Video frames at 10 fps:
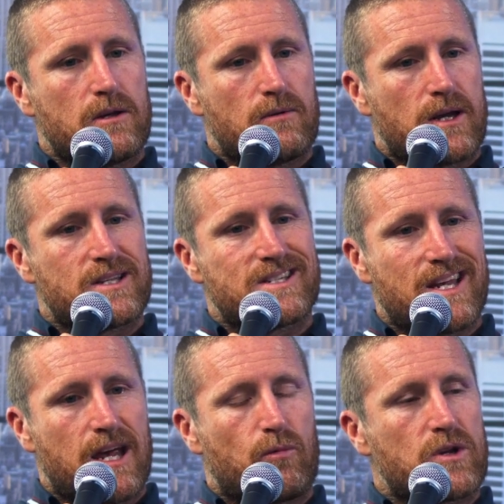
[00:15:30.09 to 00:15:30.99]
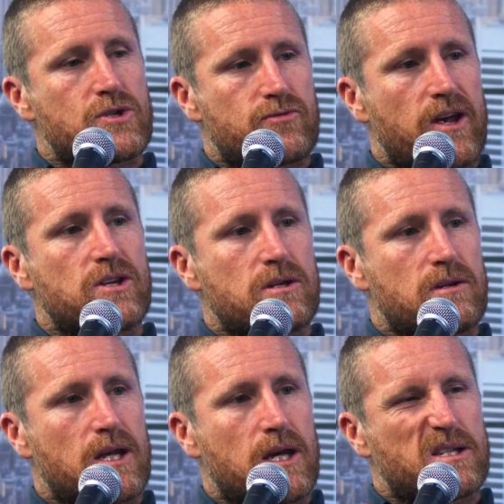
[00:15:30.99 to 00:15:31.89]
you understand what strategy
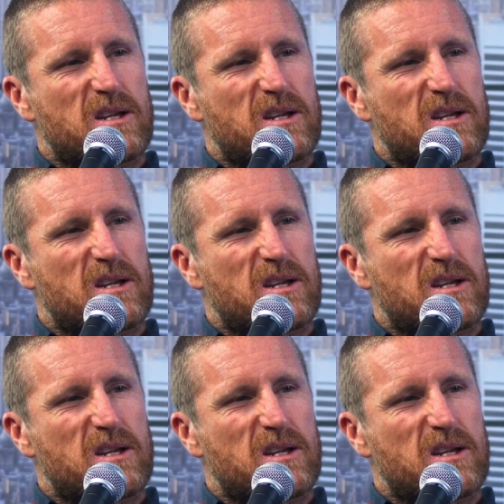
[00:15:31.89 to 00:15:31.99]
you need.